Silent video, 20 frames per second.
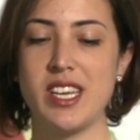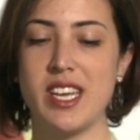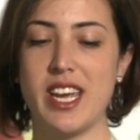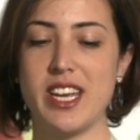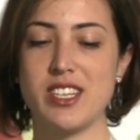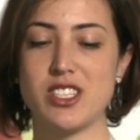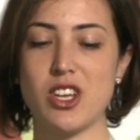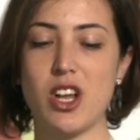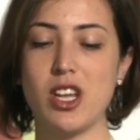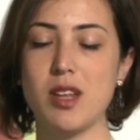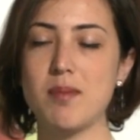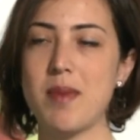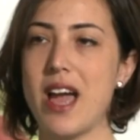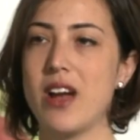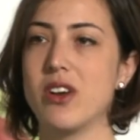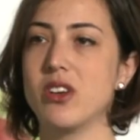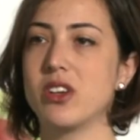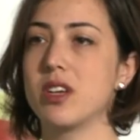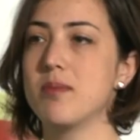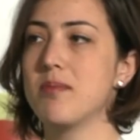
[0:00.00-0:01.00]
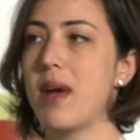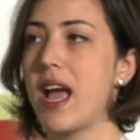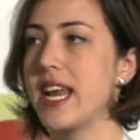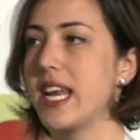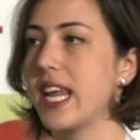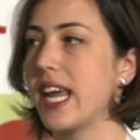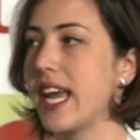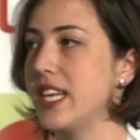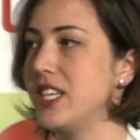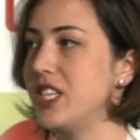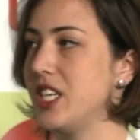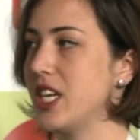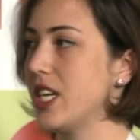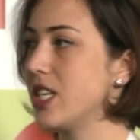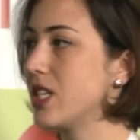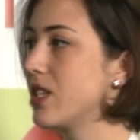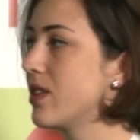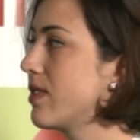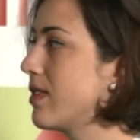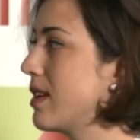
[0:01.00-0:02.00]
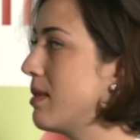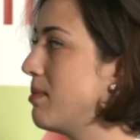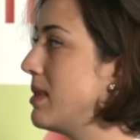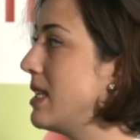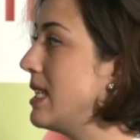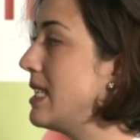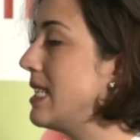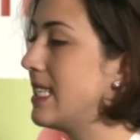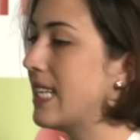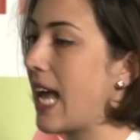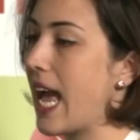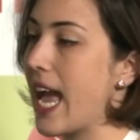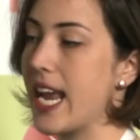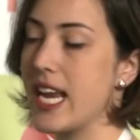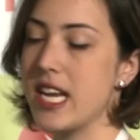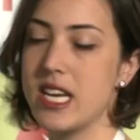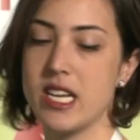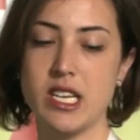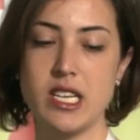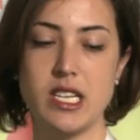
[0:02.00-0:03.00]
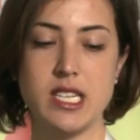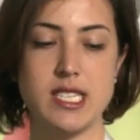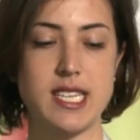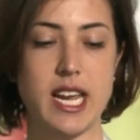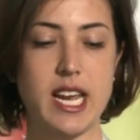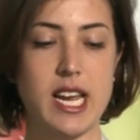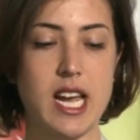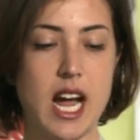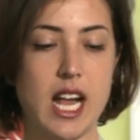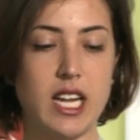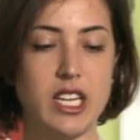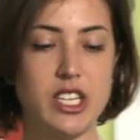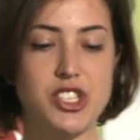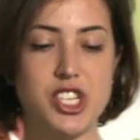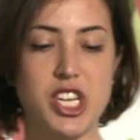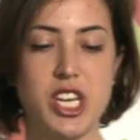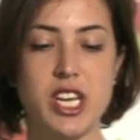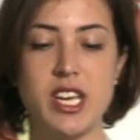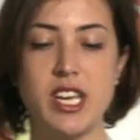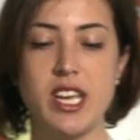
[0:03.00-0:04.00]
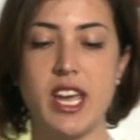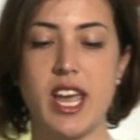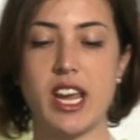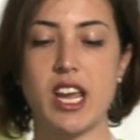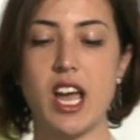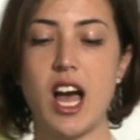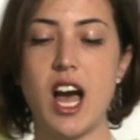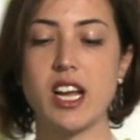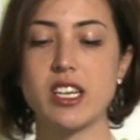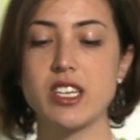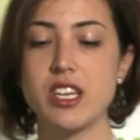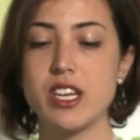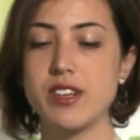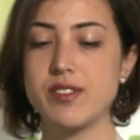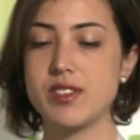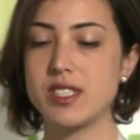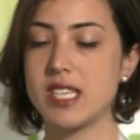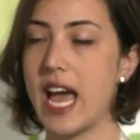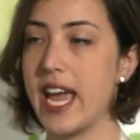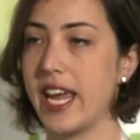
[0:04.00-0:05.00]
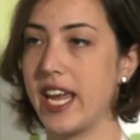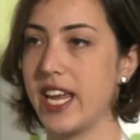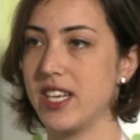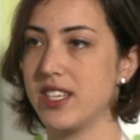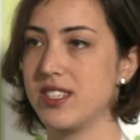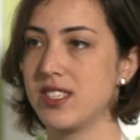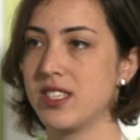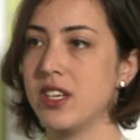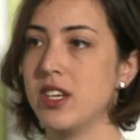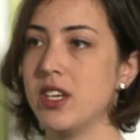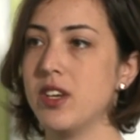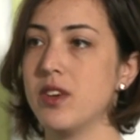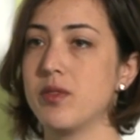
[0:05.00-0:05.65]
It's all about combining ideas from design, psychology, and cognitive science